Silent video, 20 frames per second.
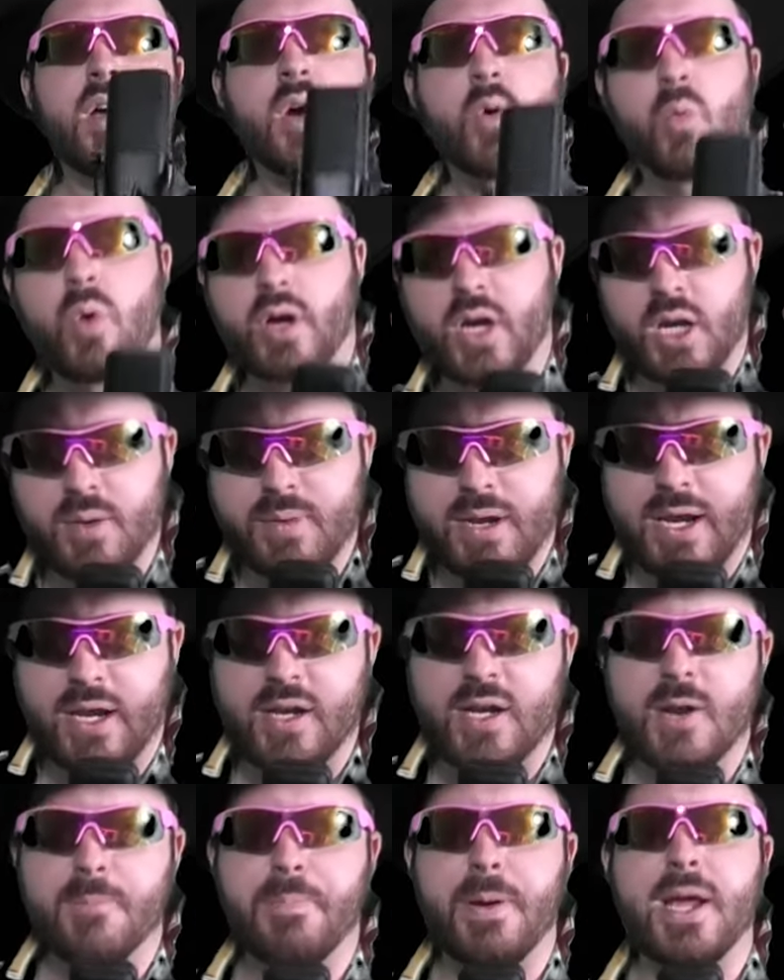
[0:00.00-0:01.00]
we're going to be
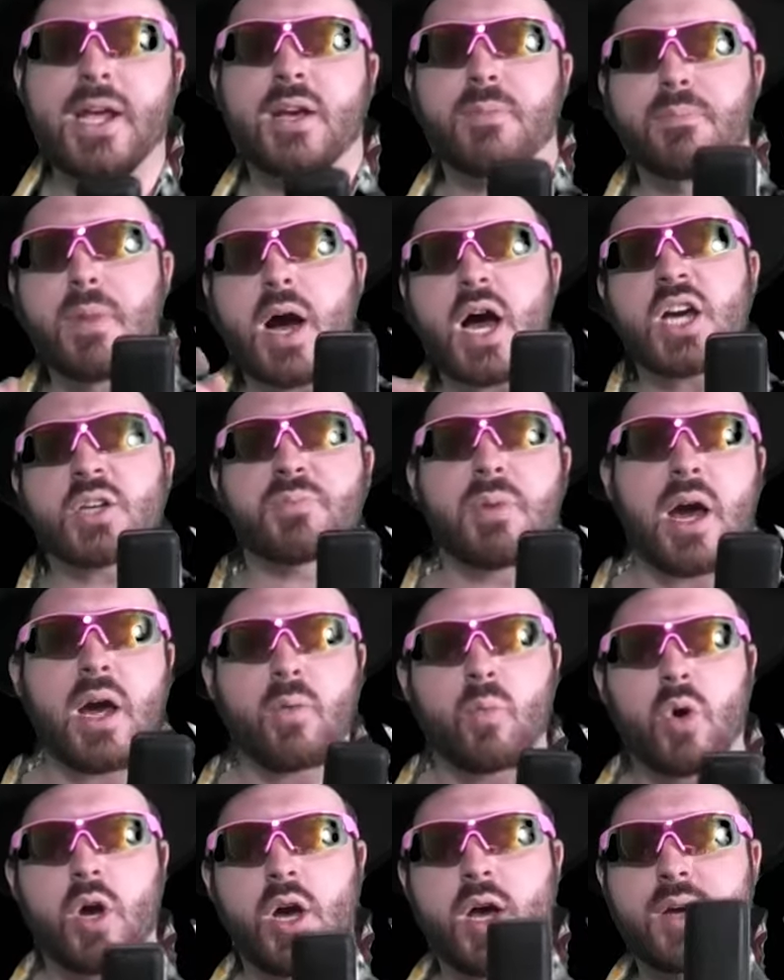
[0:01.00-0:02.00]
hitting the peak. Mark my
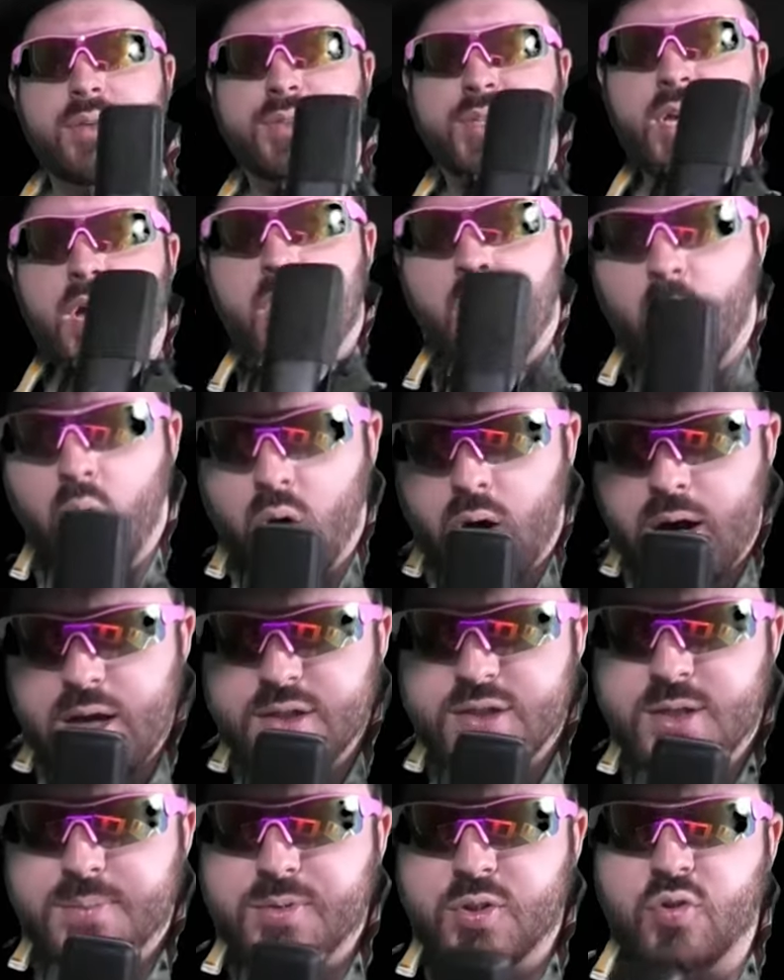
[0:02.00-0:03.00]
words or
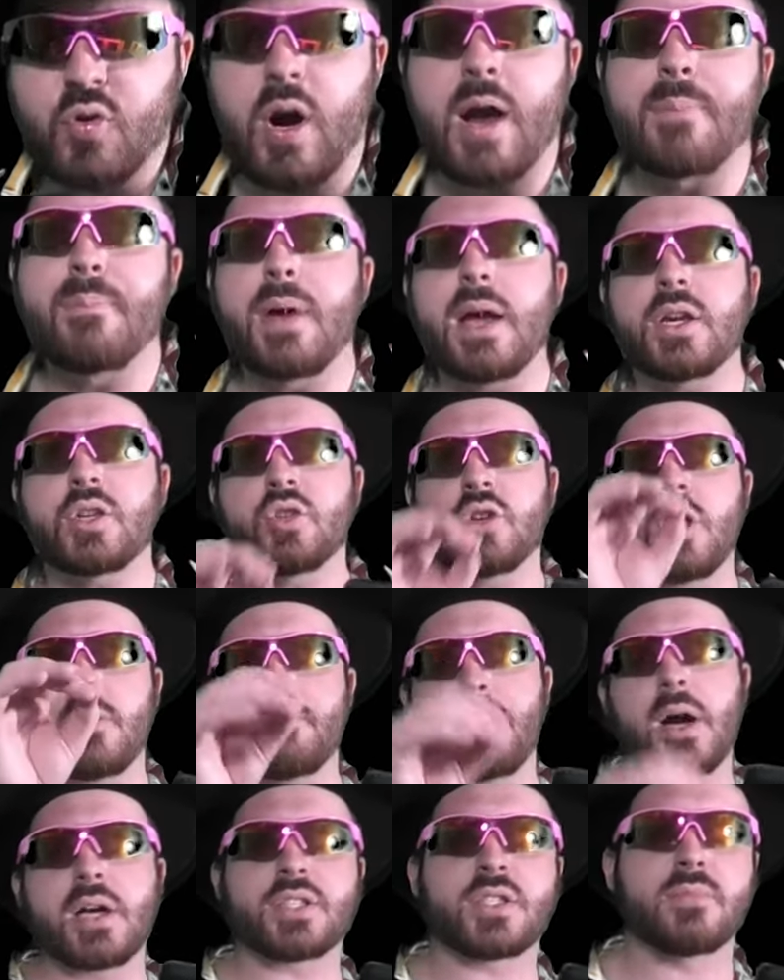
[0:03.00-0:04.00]
unsubscribe. Make sure Sure you
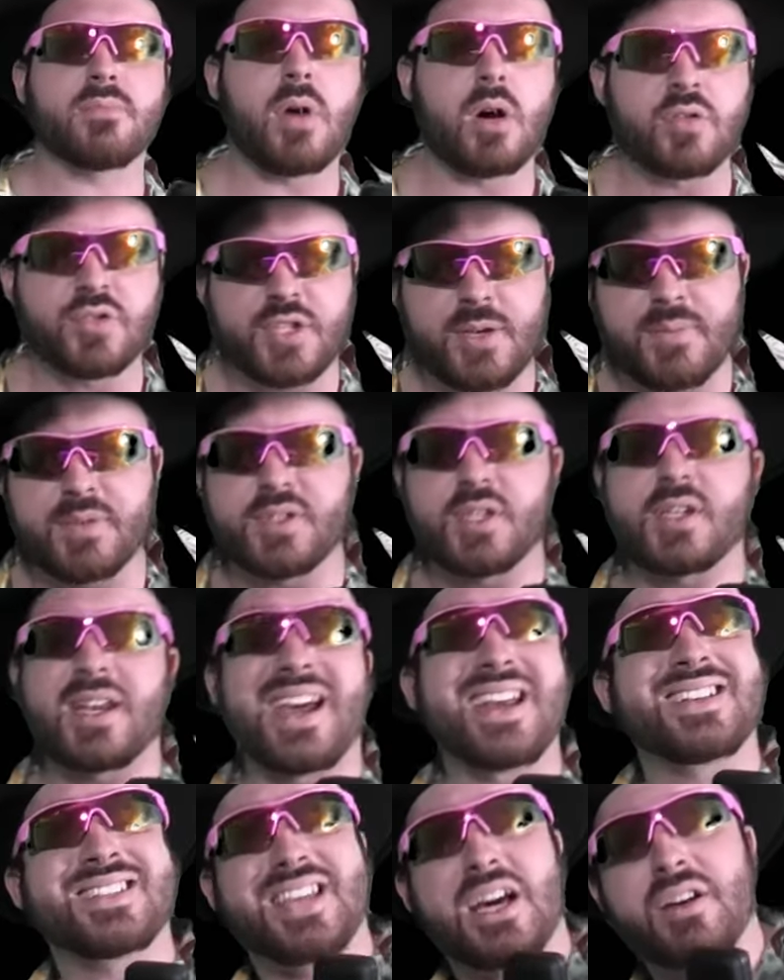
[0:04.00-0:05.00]
buy some Mole Slippers
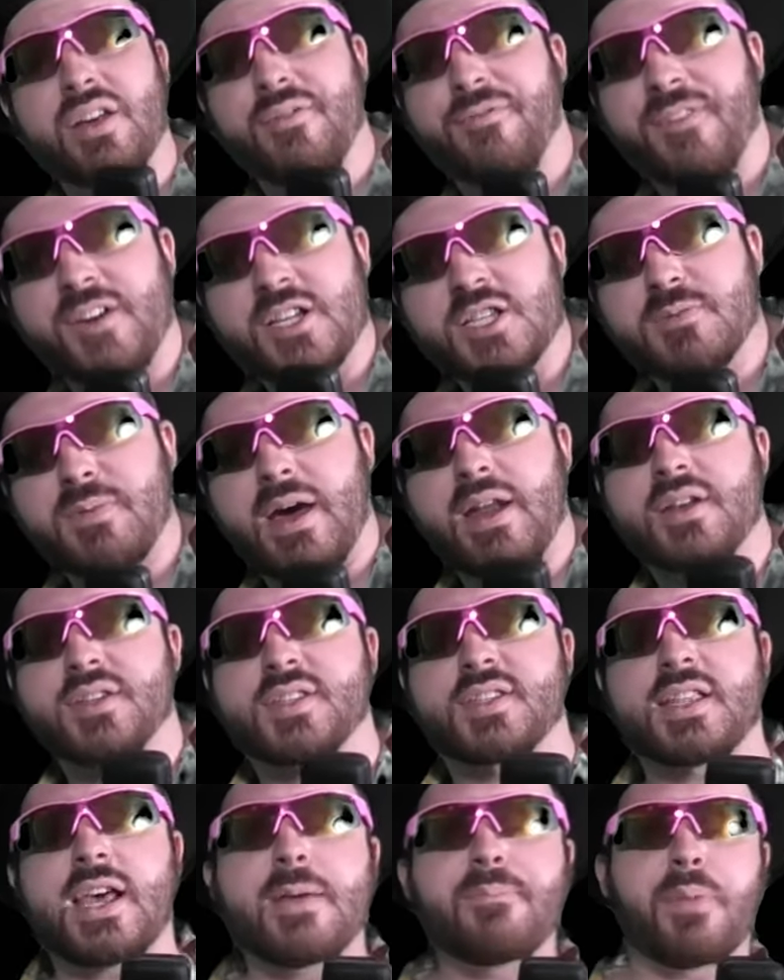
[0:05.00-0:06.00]
today. Tell your friends about it
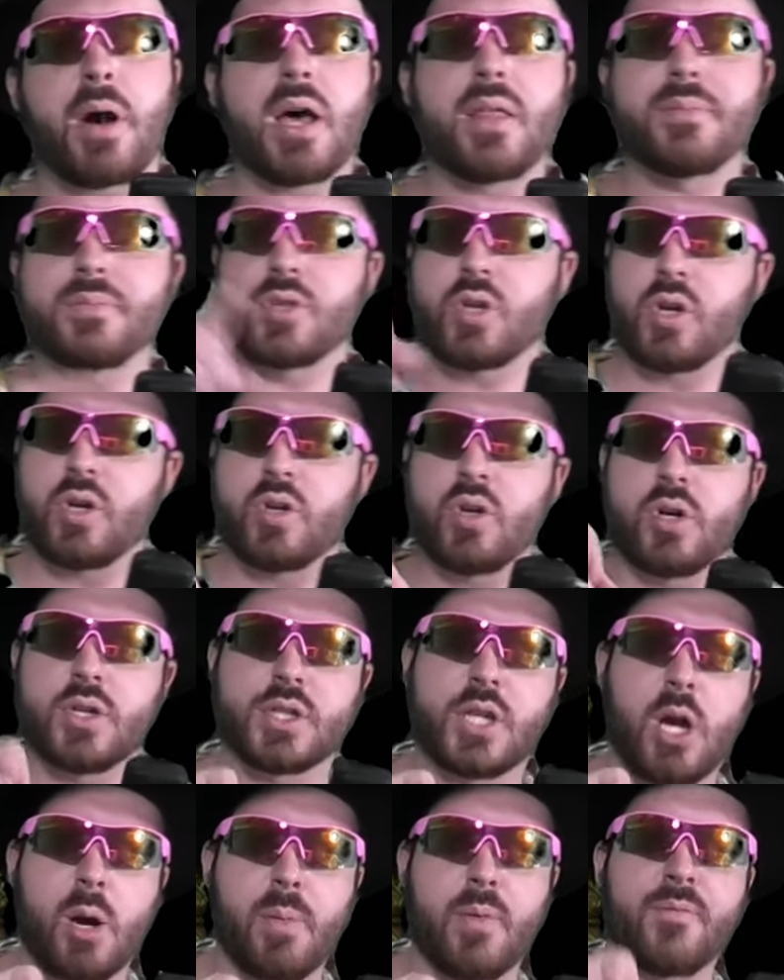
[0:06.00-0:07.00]
so they buy them too.
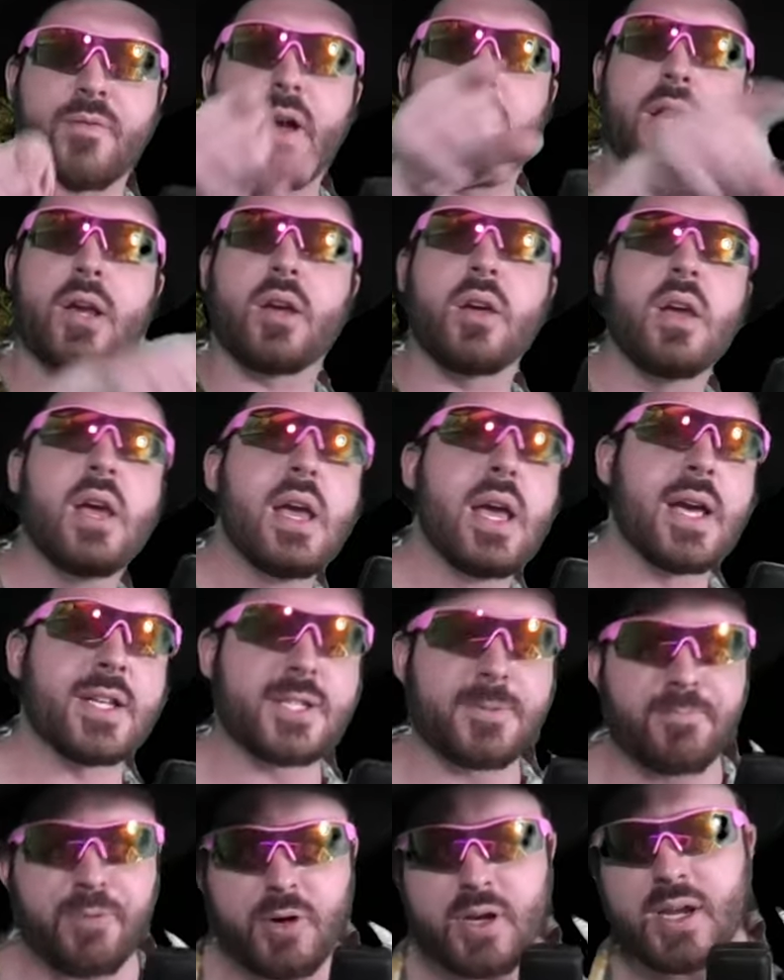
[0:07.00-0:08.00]
Yours go up in value.
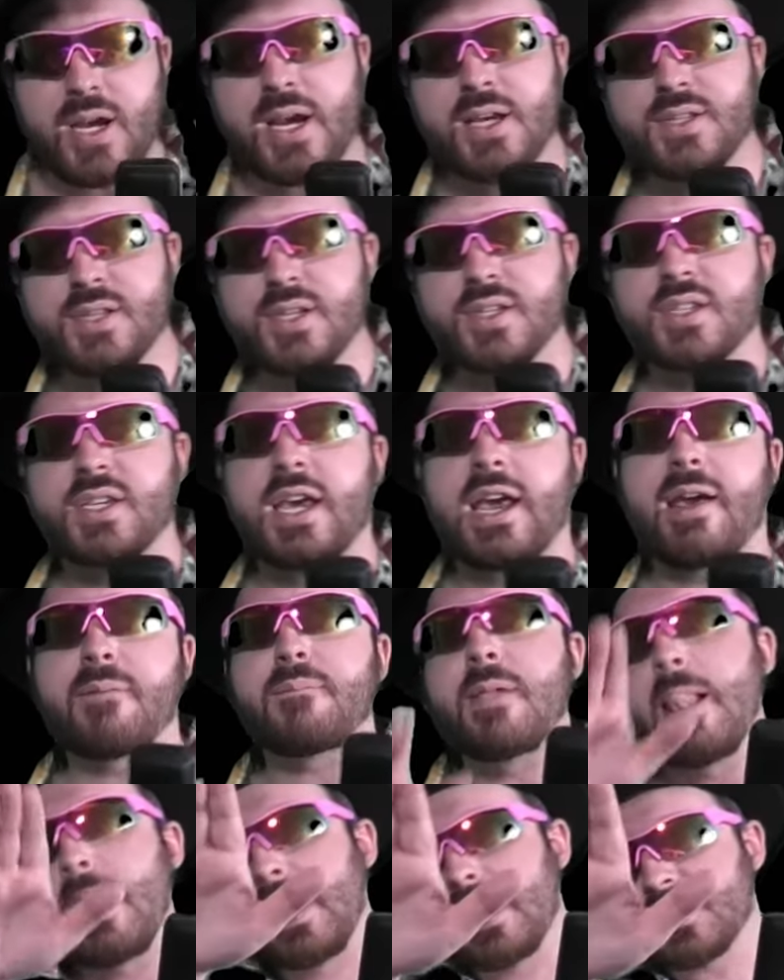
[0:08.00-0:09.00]
It's a pretty easy
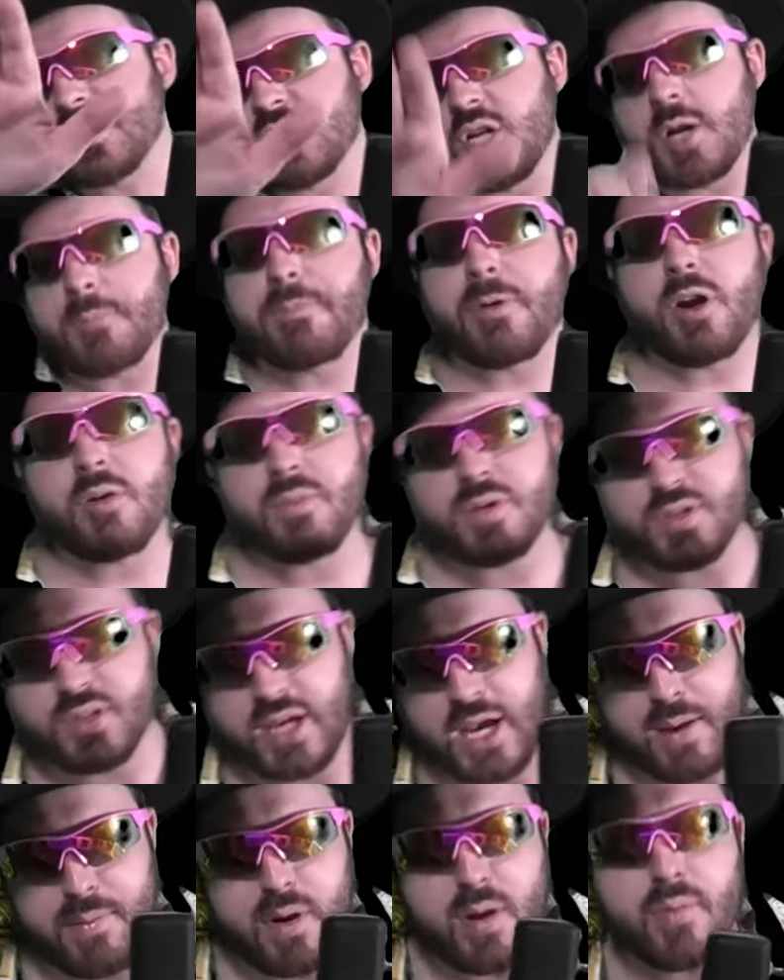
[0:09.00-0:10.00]
scheme. It's not a pyramid
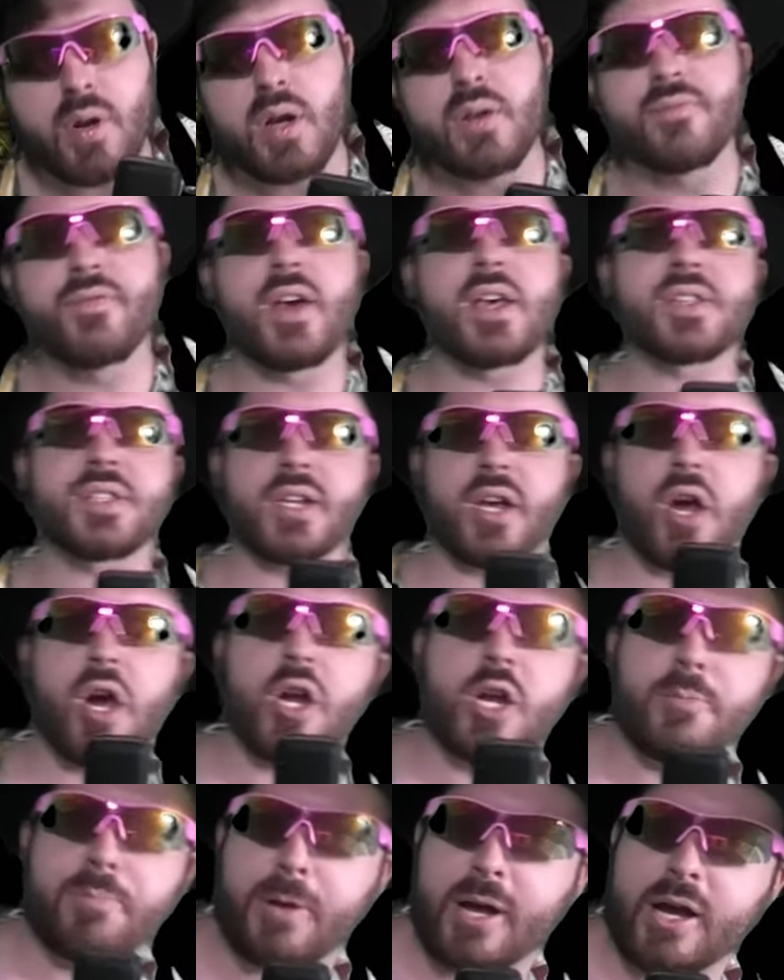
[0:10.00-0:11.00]
scheme and I'm not investing. I
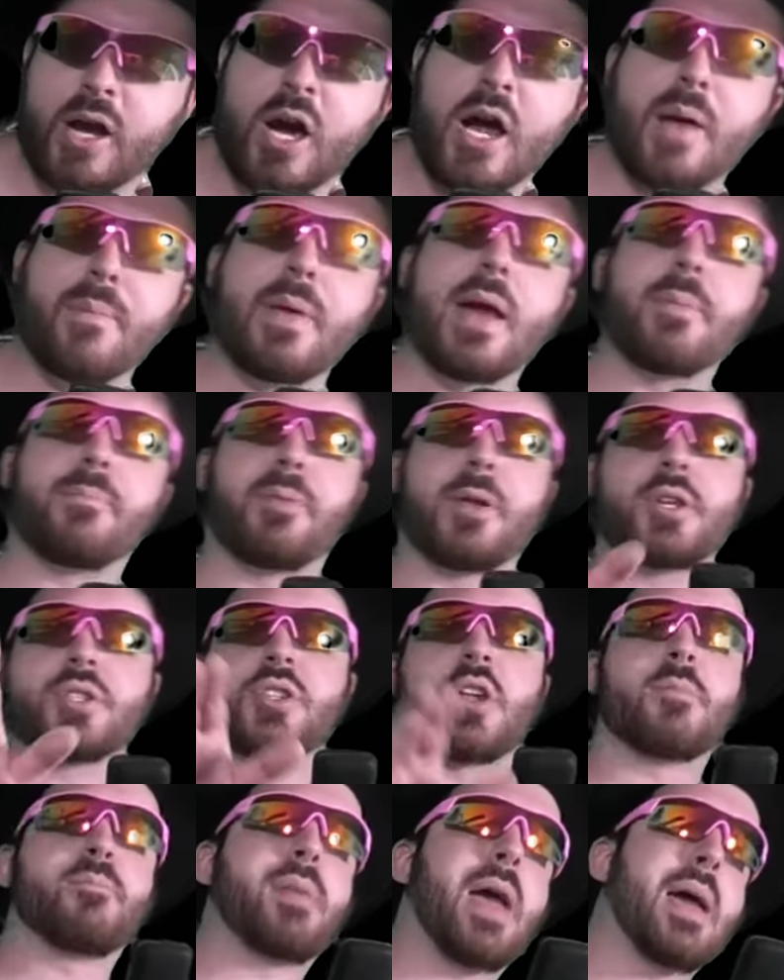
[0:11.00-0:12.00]
only play Iron Man. Please
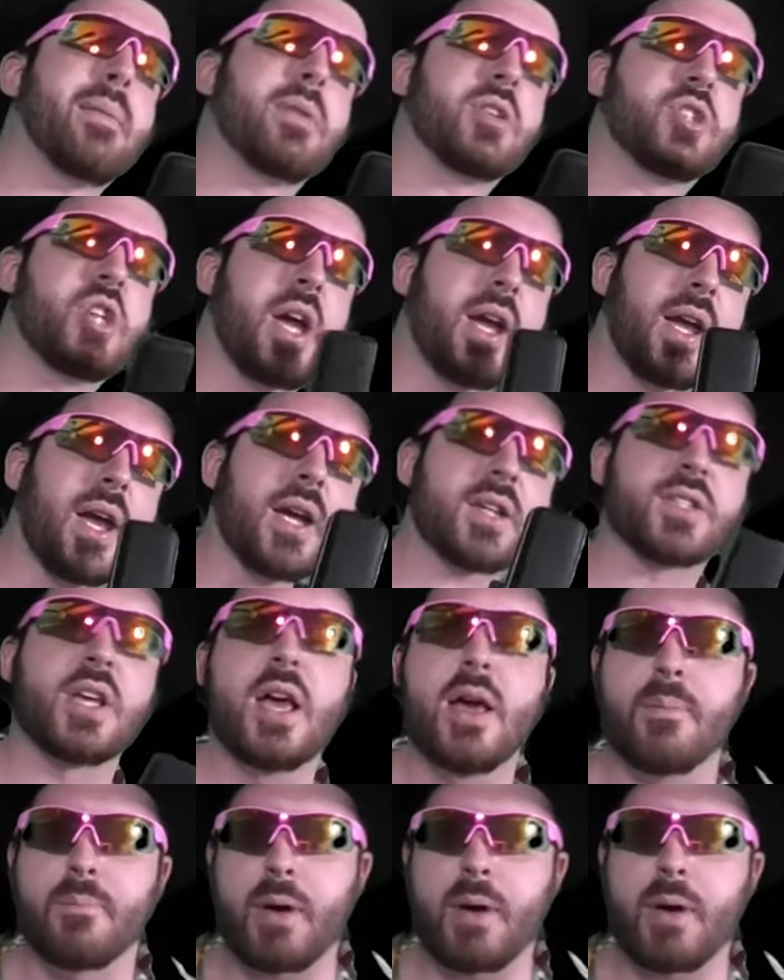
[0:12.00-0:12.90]
don't ban me, Jagex.